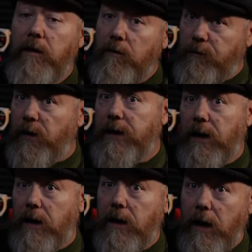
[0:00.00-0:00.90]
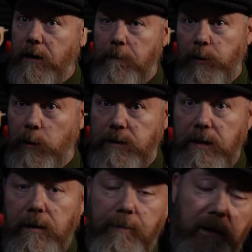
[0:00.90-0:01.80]
via a
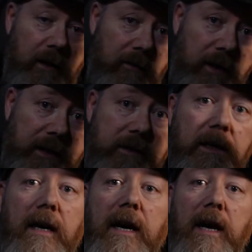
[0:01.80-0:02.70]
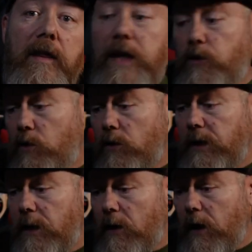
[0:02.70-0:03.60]
computer, right? Then you've got
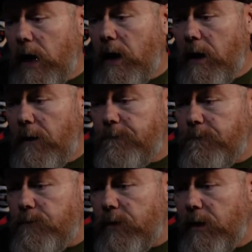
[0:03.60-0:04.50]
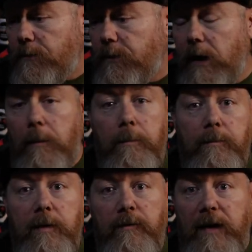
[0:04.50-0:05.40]
a, a
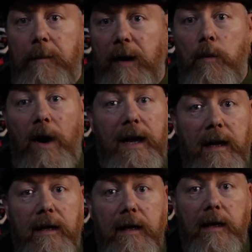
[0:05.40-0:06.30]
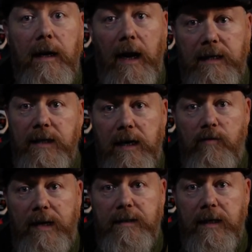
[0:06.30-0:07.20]
fly-by-wire
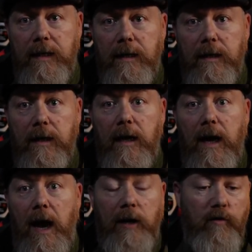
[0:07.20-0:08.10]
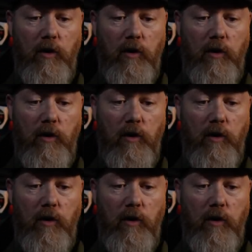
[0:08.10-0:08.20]
accelerator, and you've